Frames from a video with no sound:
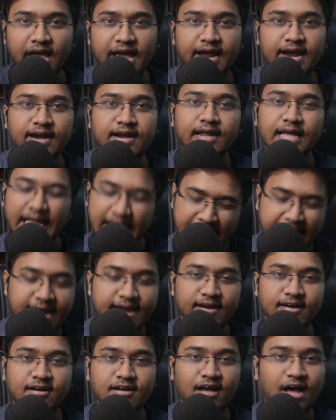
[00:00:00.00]
and
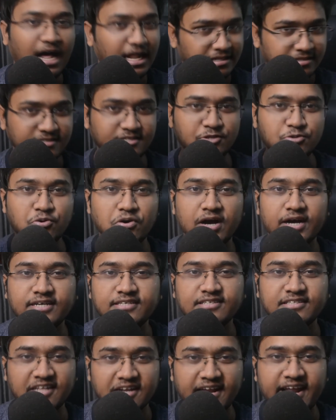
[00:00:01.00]
I'll see you
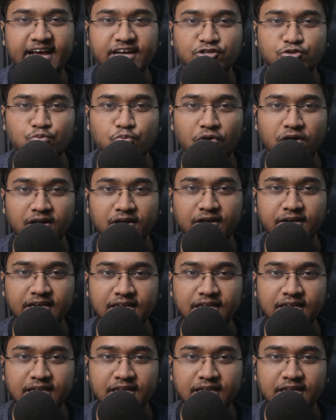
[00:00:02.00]
guys in the next one.